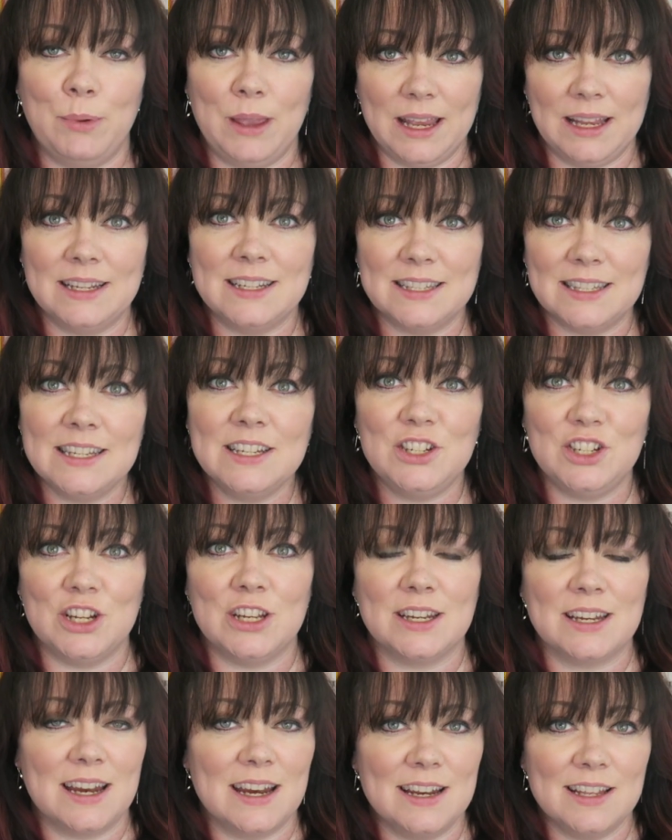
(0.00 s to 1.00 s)
big
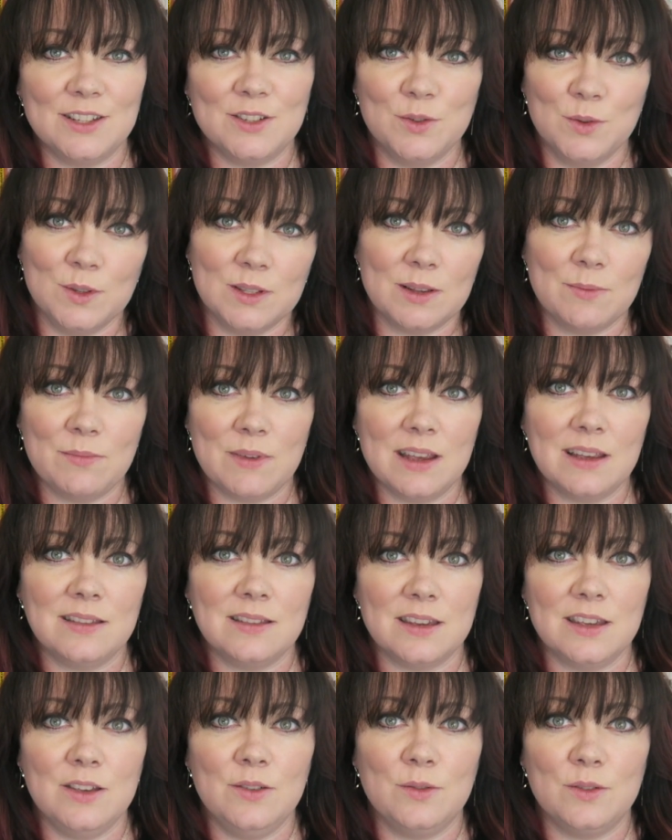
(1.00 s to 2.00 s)
decision, and it's not something
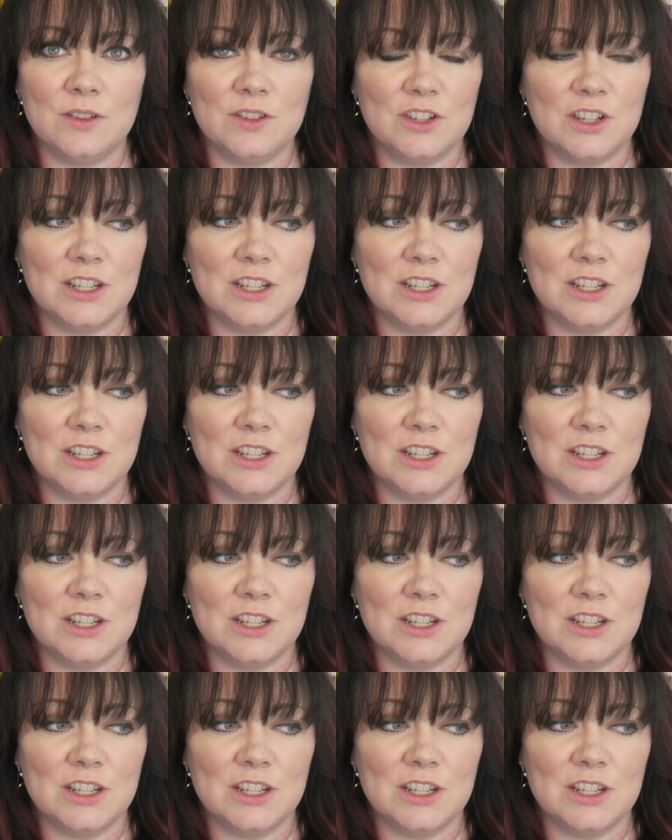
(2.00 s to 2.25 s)
that you can